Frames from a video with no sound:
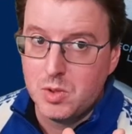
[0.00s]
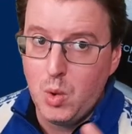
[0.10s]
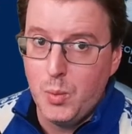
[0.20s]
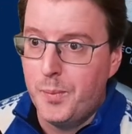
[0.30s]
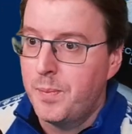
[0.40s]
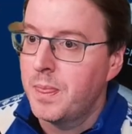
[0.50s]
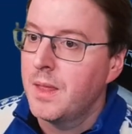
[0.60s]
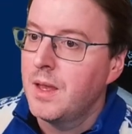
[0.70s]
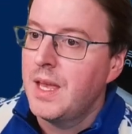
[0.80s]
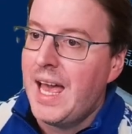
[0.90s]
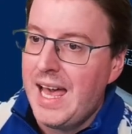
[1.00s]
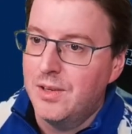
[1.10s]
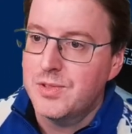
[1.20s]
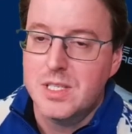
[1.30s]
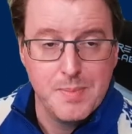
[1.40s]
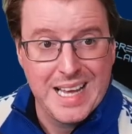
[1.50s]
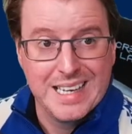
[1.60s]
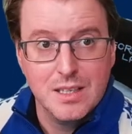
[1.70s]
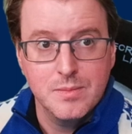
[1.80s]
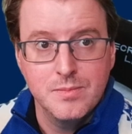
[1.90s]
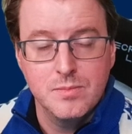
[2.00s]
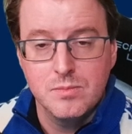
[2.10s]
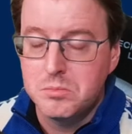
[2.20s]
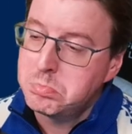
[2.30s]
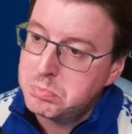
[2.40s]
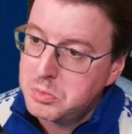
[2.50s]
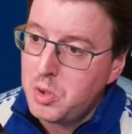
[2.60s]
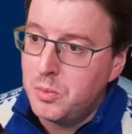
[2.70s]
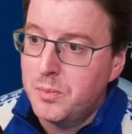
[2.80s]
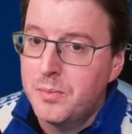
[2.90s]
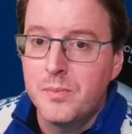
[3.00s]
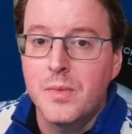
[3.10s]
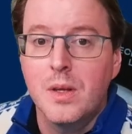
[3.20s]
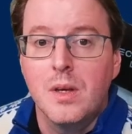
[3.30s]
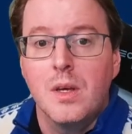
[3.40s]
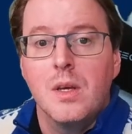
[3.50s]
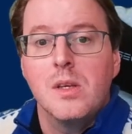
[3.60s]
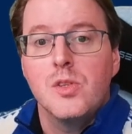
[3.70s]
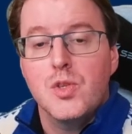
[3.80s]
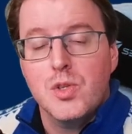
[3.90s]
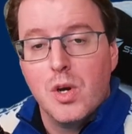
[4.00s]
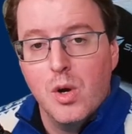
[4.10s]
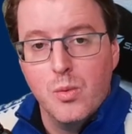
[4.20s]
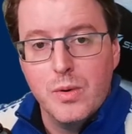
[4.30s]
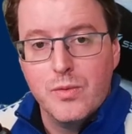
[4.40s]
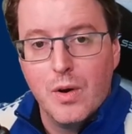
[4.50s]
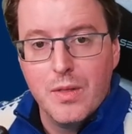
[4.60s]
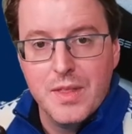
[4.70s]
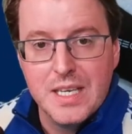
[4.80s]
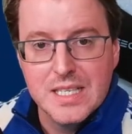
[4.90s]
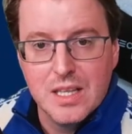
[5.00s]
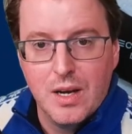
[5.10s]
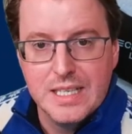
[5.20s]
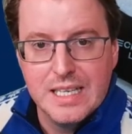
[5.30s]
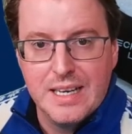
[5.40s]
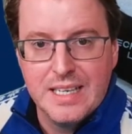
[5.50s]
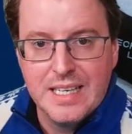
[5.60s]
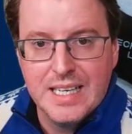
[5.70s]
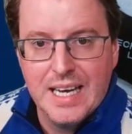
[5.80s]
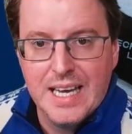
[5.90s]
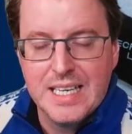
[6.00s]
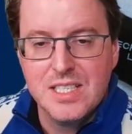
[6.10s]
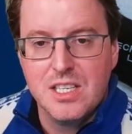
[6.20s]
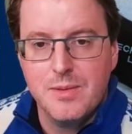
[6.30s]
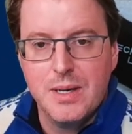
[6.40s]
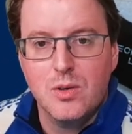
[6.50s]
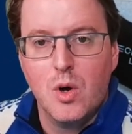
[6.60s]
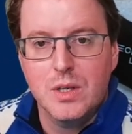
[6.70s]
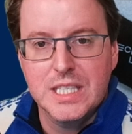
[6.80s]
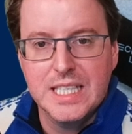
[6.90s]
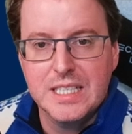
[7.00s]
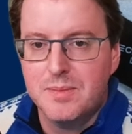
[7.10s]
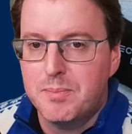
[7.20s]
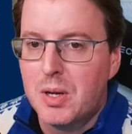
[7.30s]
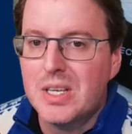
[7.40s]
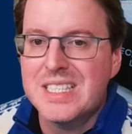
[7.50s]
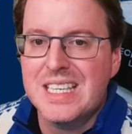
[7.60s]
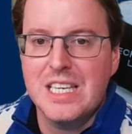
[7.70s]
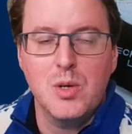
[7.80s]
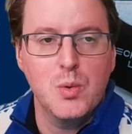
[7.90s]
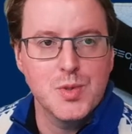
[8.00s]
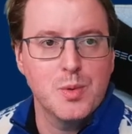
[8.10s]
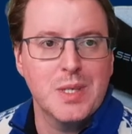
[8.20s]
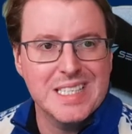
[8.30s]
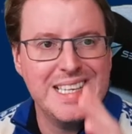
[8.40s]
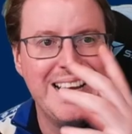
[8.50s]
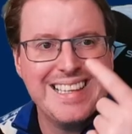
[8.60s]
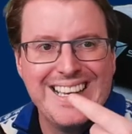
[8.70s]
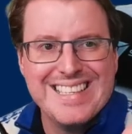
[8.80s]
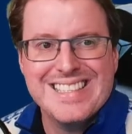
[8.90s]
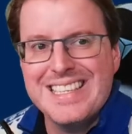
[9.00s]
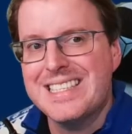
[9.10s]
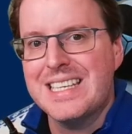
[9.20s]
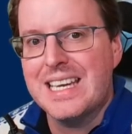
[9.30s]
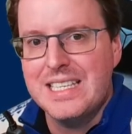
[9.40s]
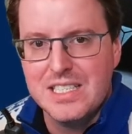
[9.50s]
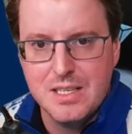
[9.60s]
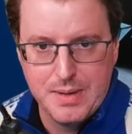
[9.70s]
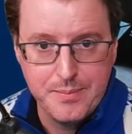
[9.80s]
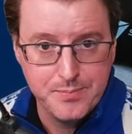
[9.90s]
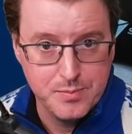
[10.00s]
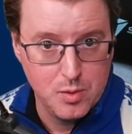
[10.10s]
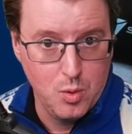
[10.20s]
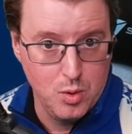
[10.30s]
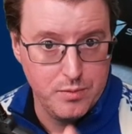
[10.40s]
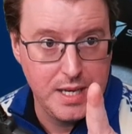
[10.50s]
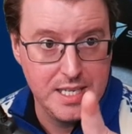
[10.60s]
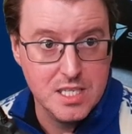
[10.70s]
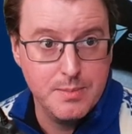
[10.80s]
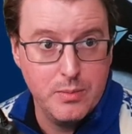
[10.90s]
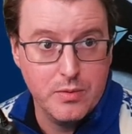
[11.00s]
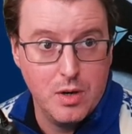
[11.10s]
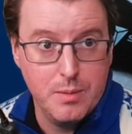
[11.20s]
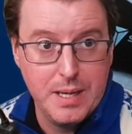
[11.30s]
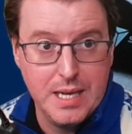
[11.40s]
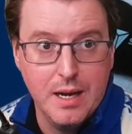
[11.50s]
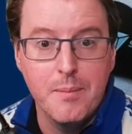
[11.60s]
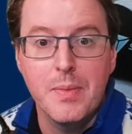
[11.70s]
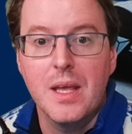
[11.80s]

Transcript: Cool. Else it's blank. Cool. So we've got this line down here, HTML content plus equals. So we're going to take that existing HTML, all of the HTML we've got up here,